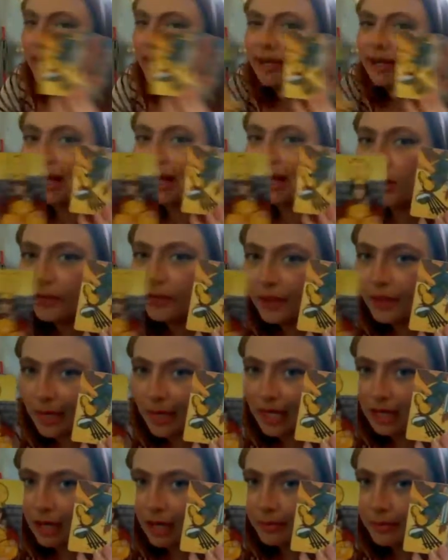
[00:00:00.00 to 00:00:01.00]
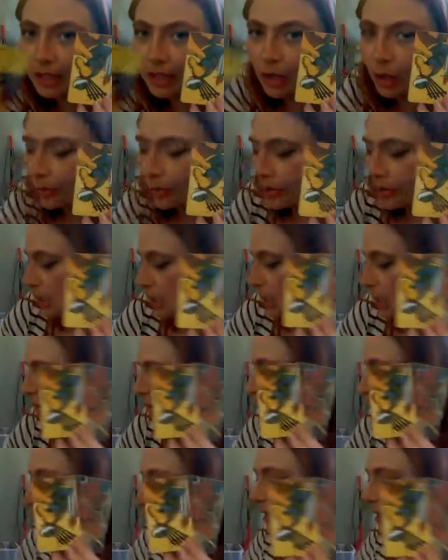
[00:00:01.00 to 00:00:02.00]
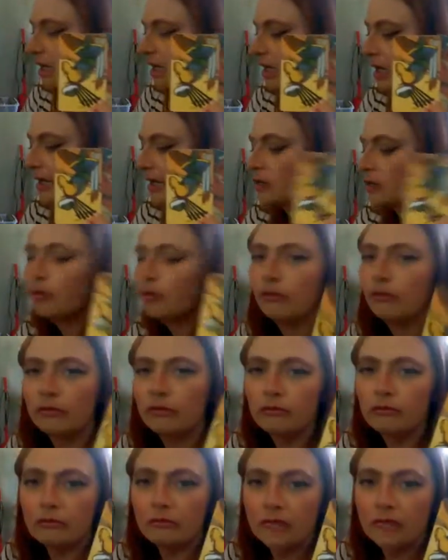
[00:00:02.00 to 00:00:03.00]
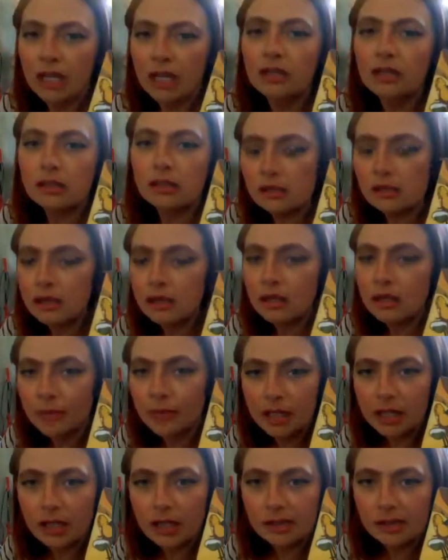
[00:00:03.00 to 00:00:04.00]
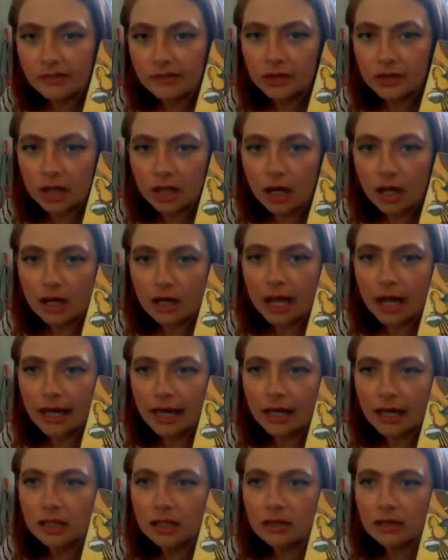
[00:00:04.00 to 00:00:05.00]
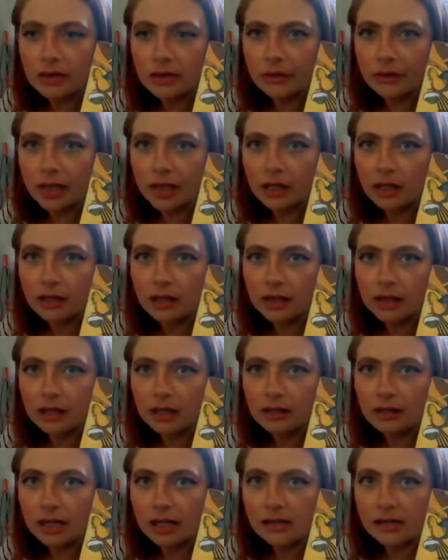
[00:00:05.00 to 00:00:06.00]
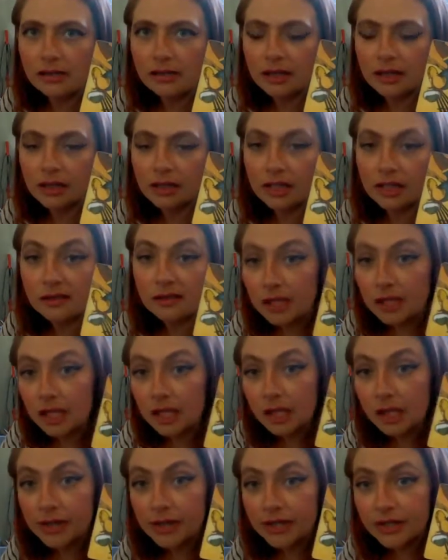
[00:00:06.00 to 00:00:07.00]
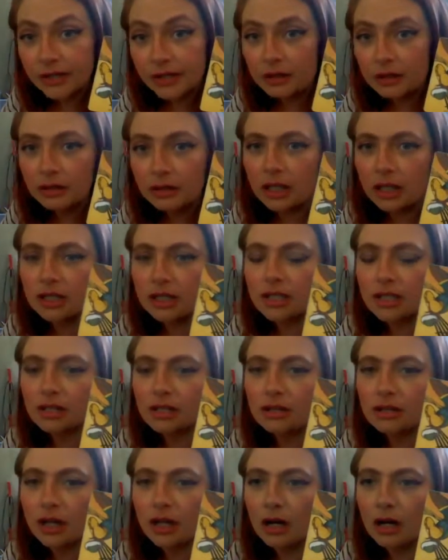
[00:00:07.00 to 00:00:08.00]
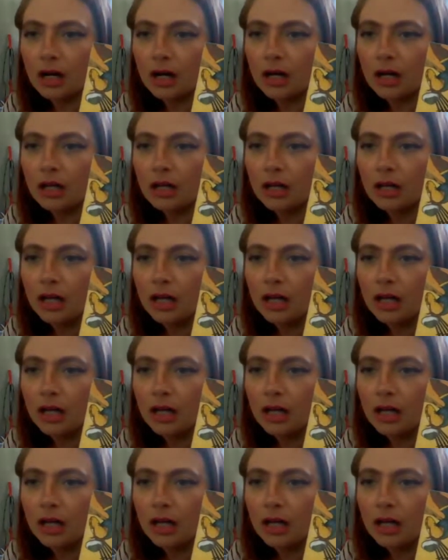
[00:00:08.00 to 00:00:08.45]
now, they may not be opening up, but I don't think this is going to be gossip for long. I don't think they're necessarily a sneaky person. They just are